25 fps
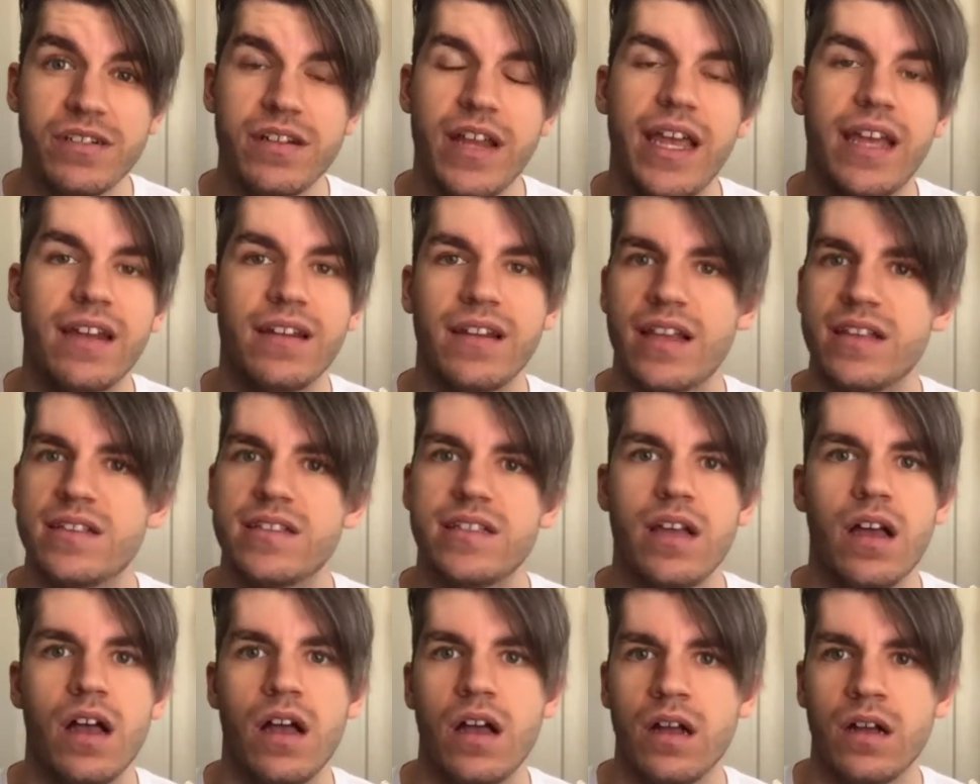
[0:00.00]
and Leslie
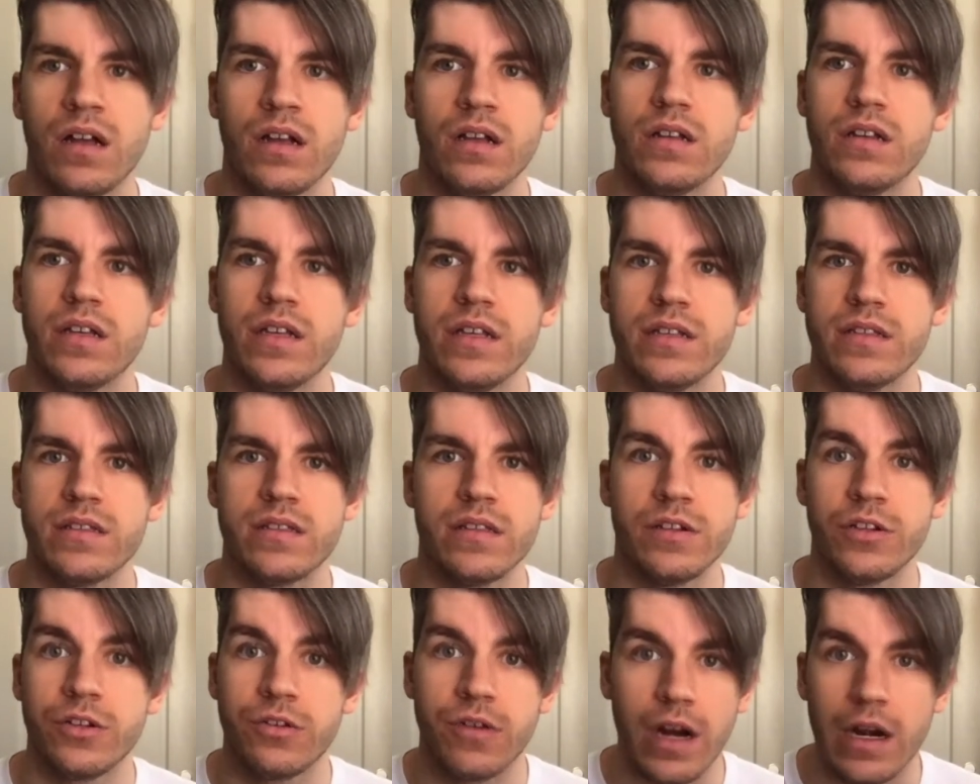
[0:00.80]
Hung is
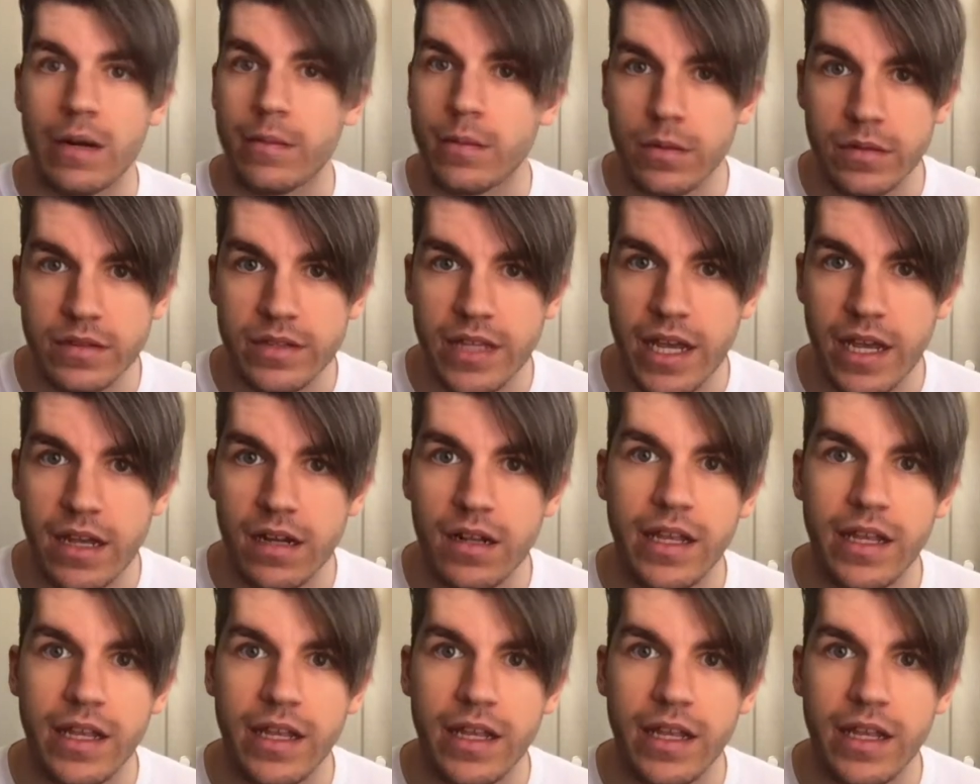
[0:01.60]
incredible with that.